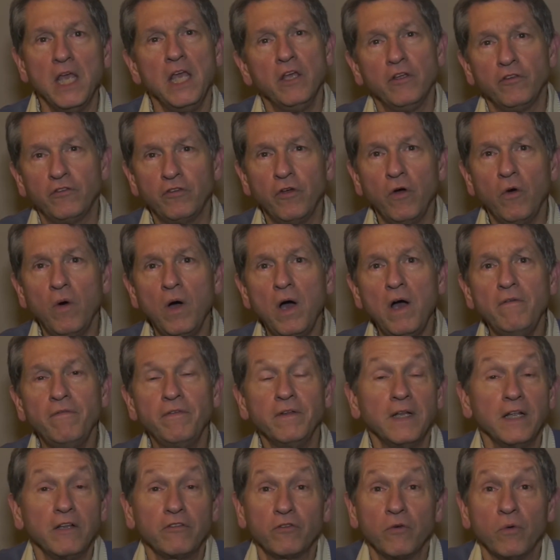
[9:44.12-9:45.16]
So
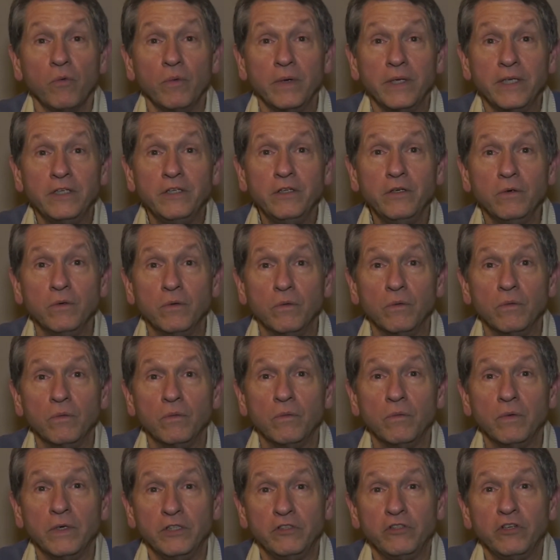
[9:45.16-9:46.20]
often that's what we do.
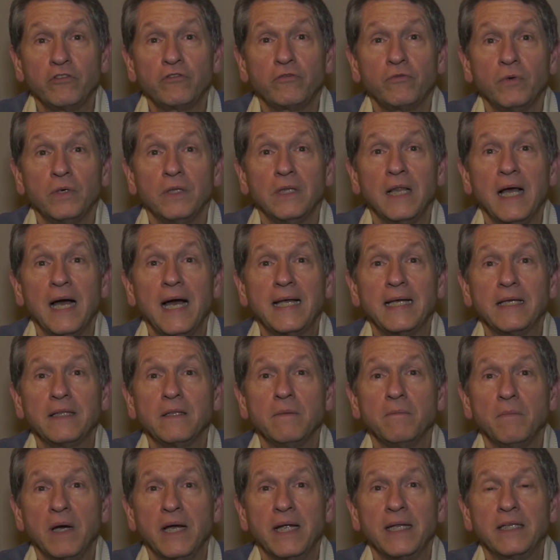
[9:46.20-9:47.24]
We just rely on
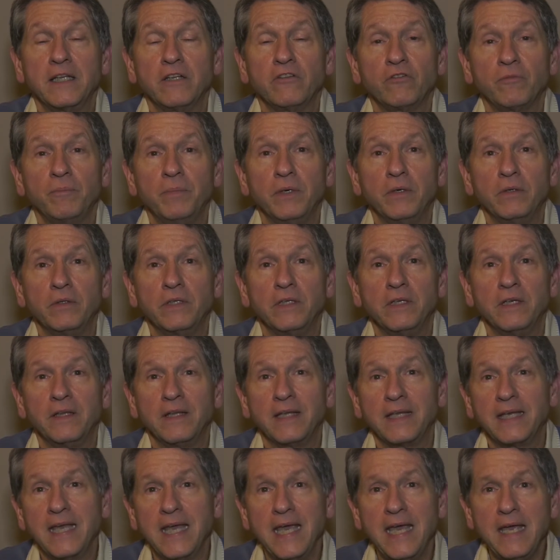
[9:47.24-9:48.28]
the mic that's built into
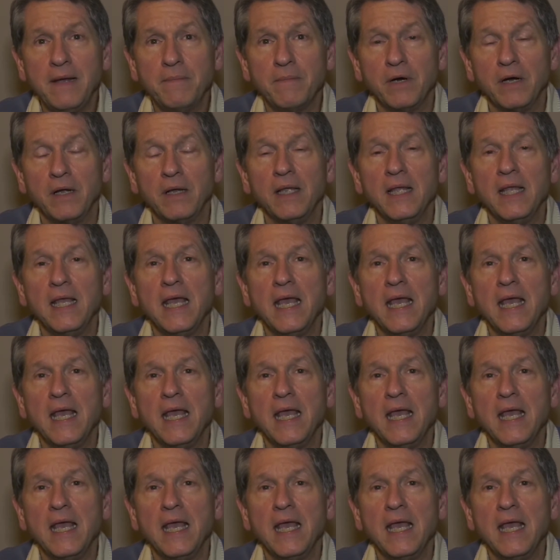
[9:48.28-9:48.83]
the camera.